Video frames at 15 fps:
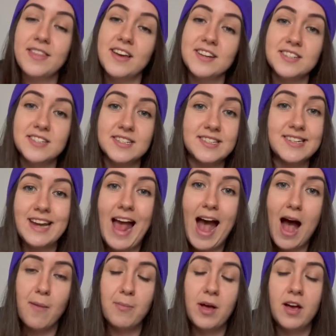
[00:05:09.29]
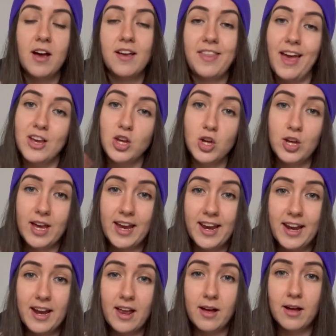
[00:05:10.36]
There's just an app that you
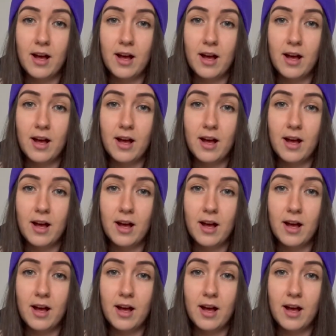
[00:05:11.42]
can